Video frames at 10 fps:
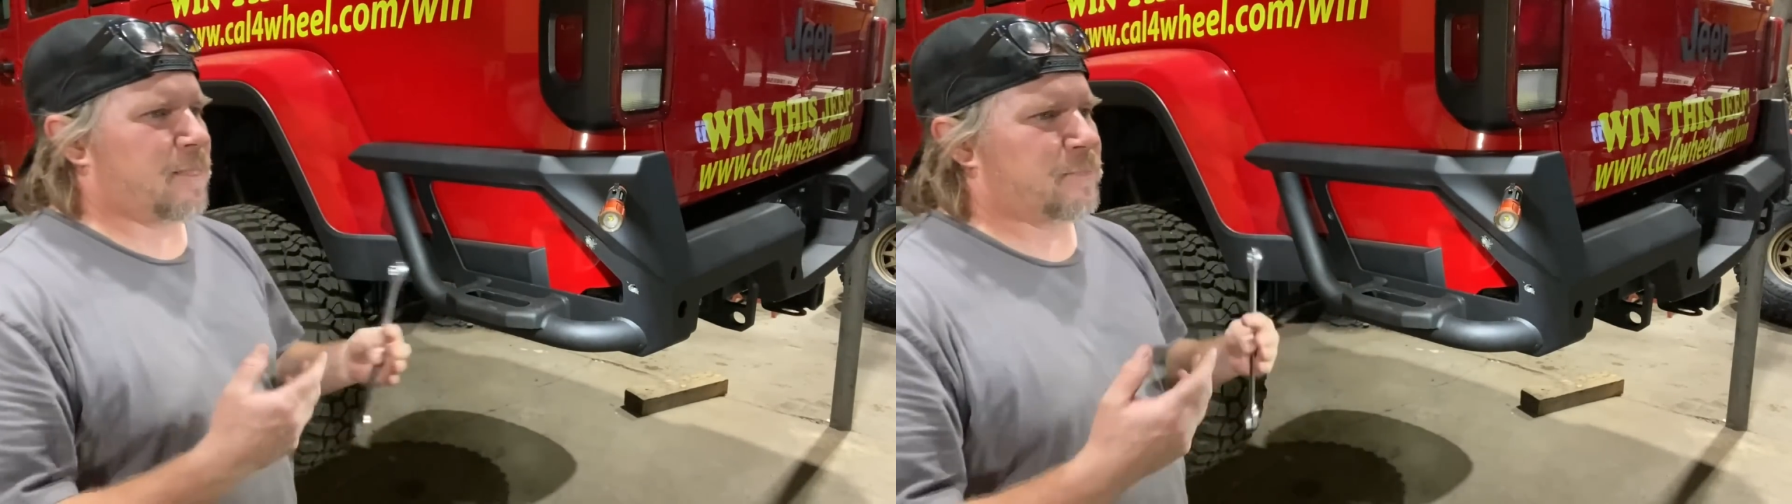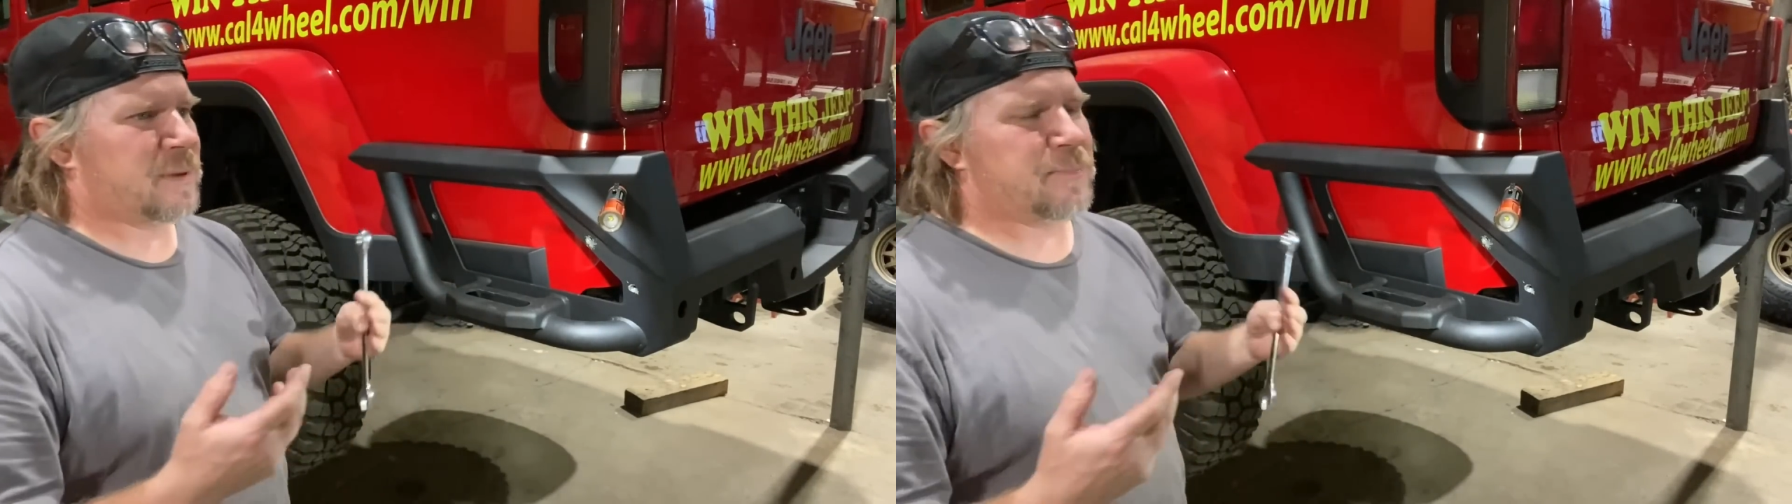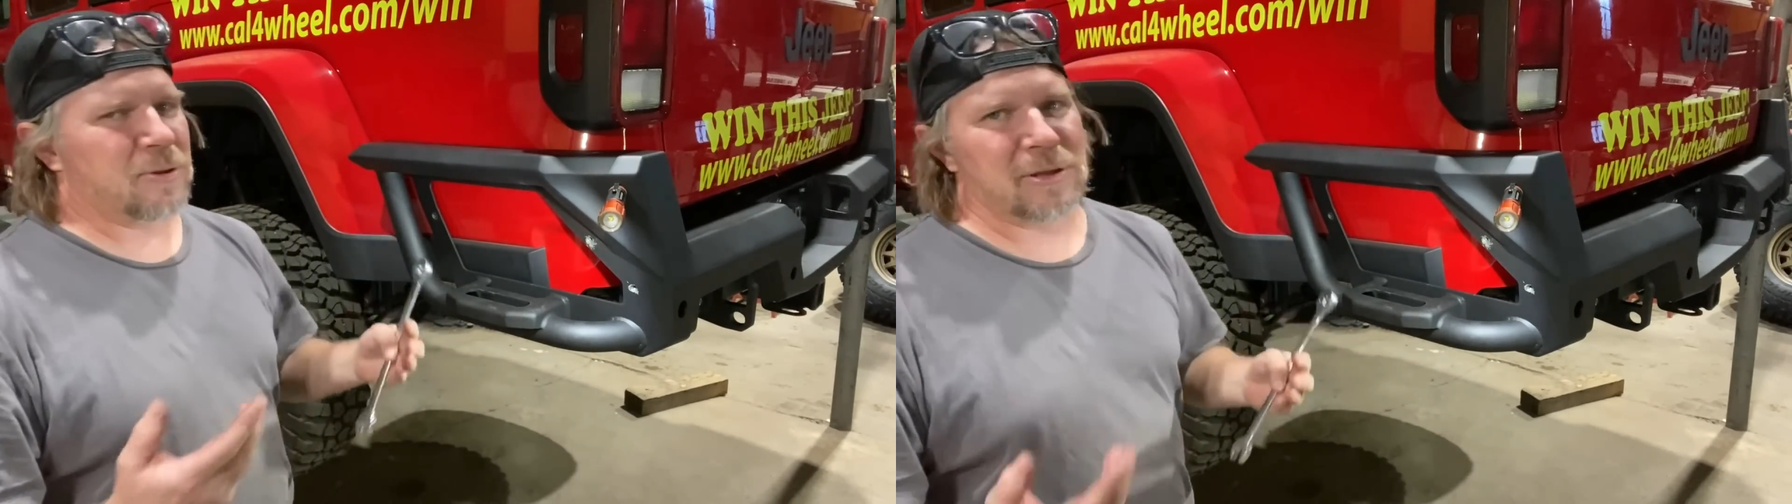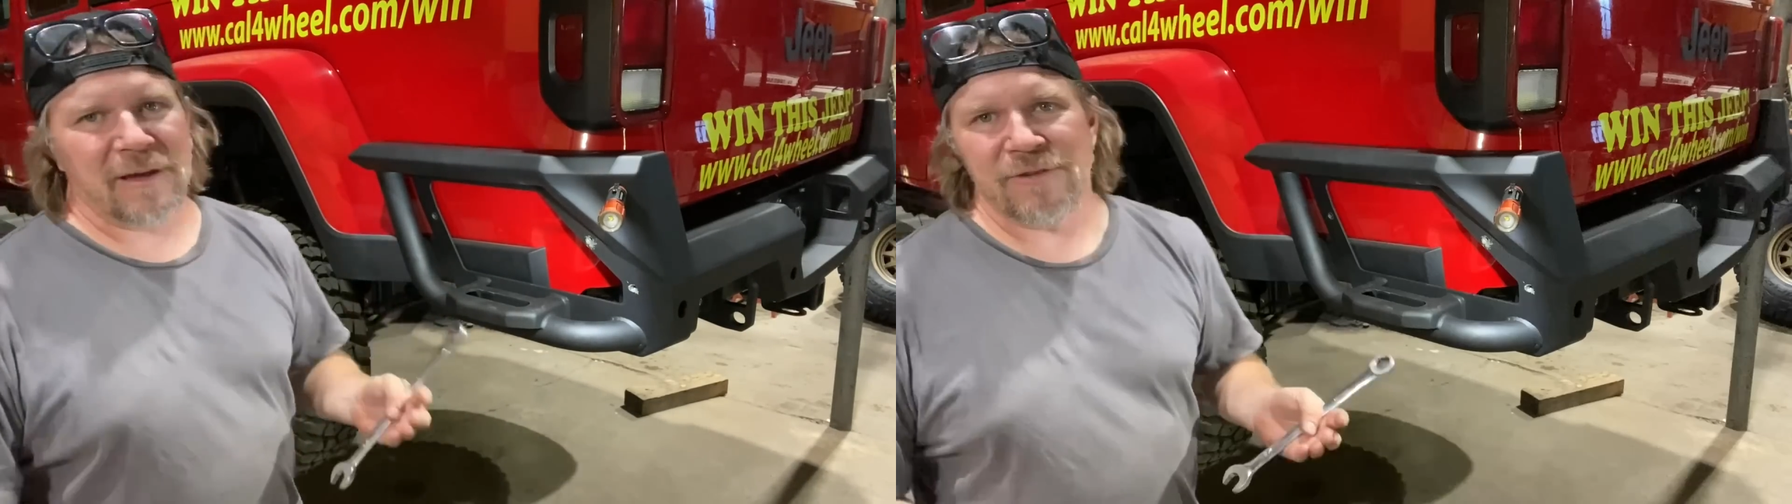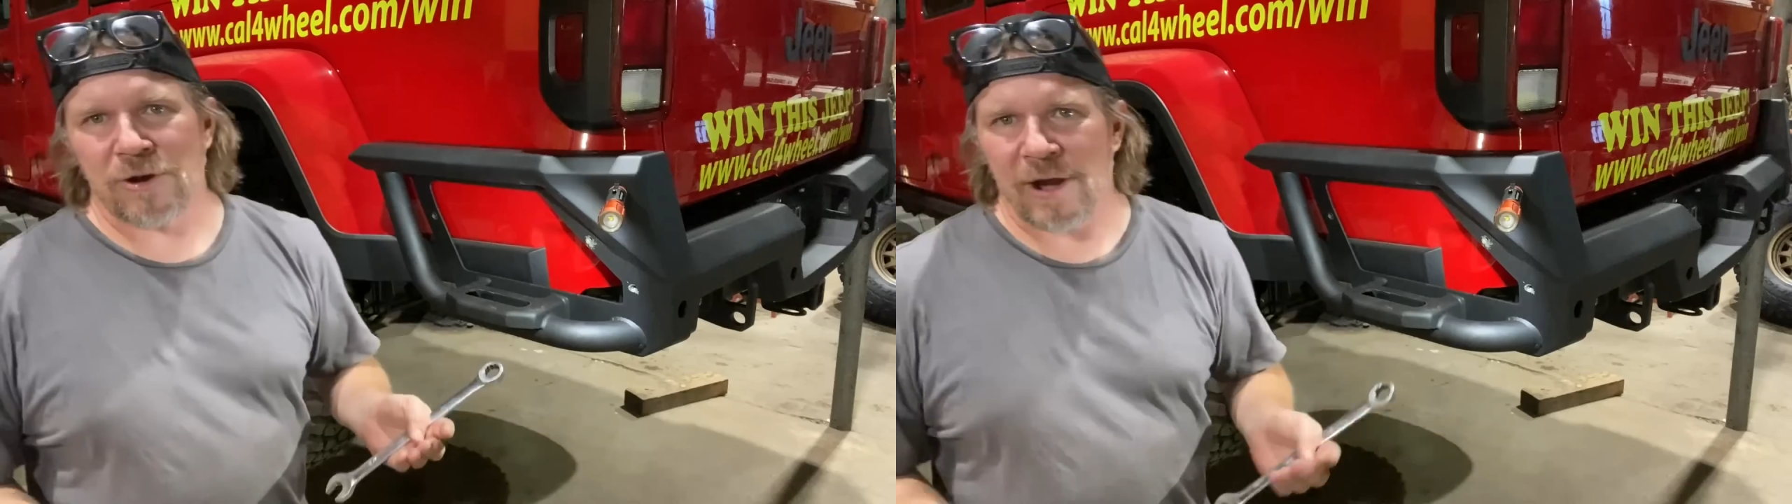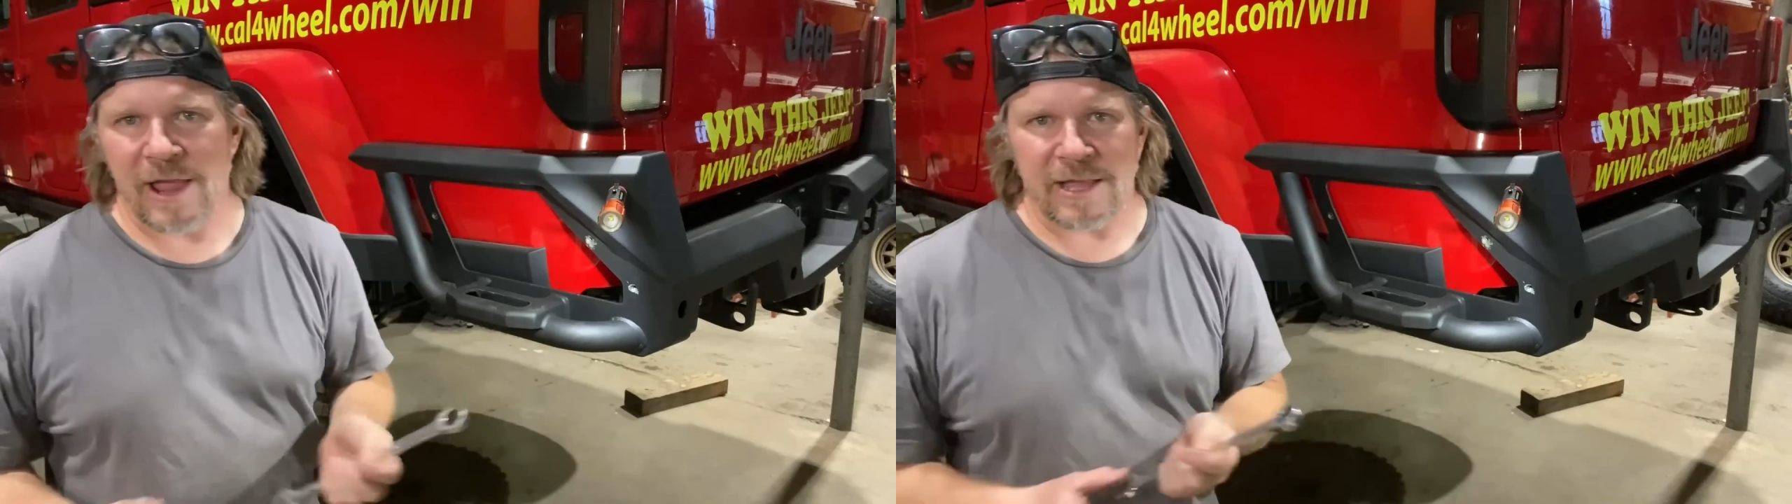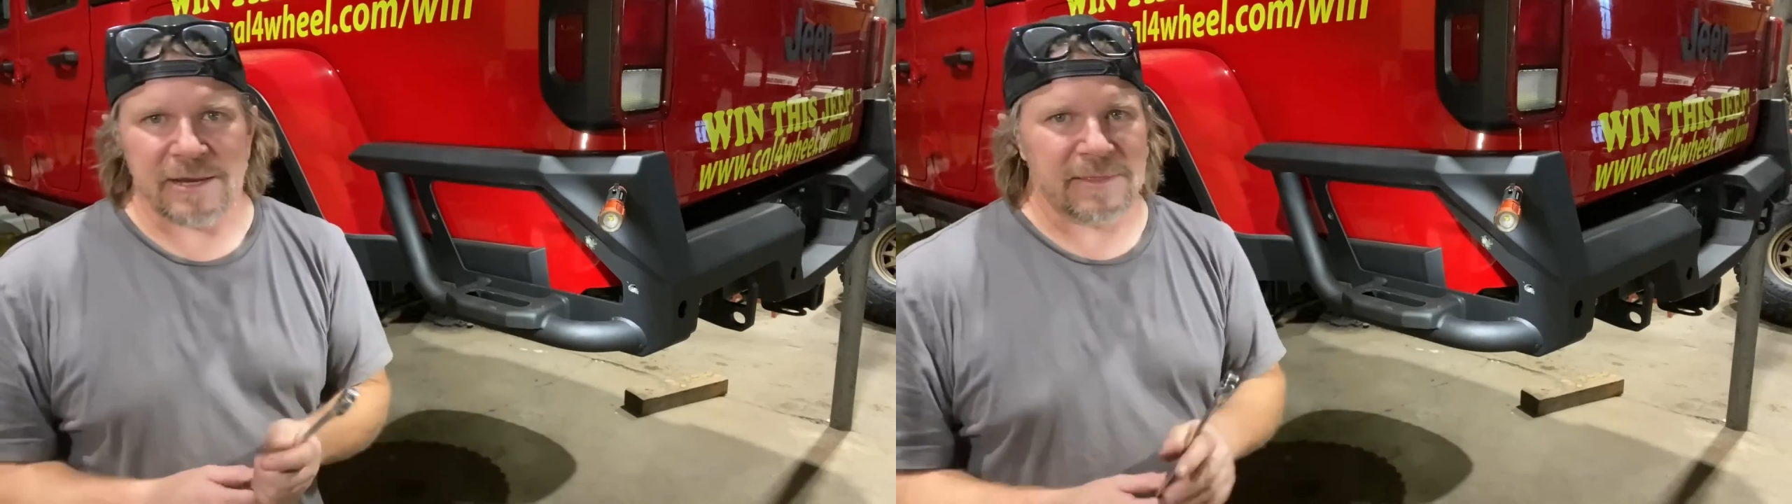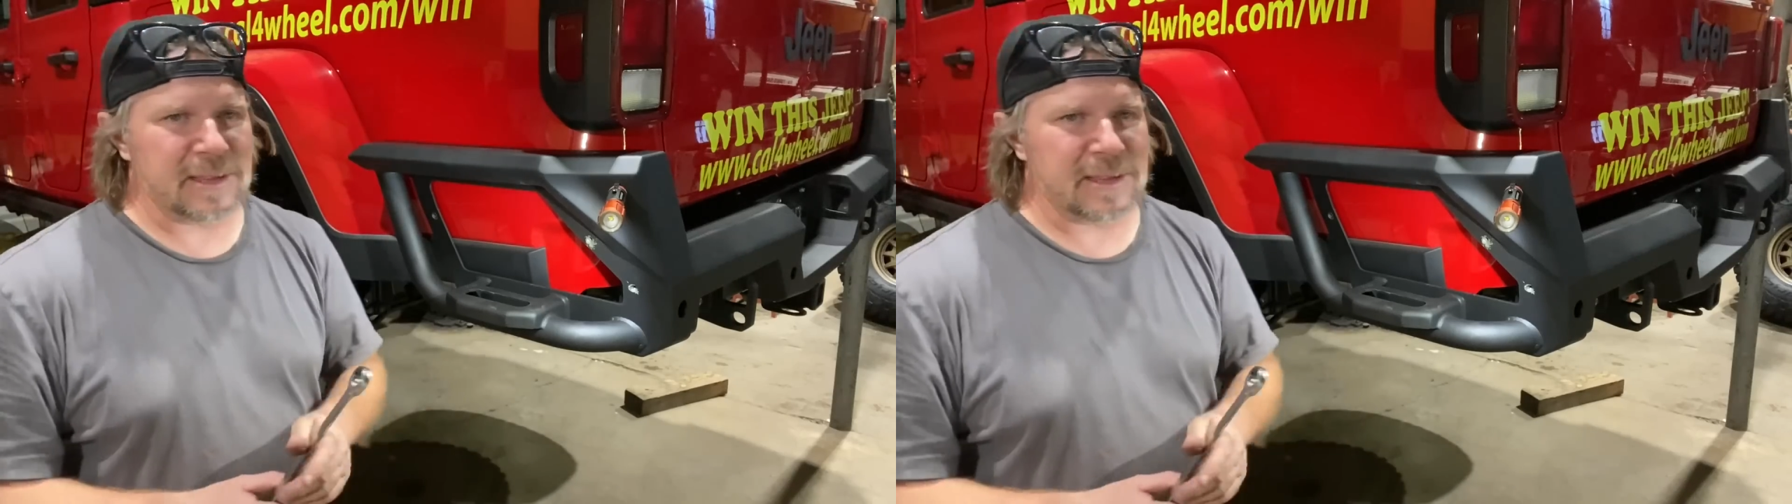people love it or hate it.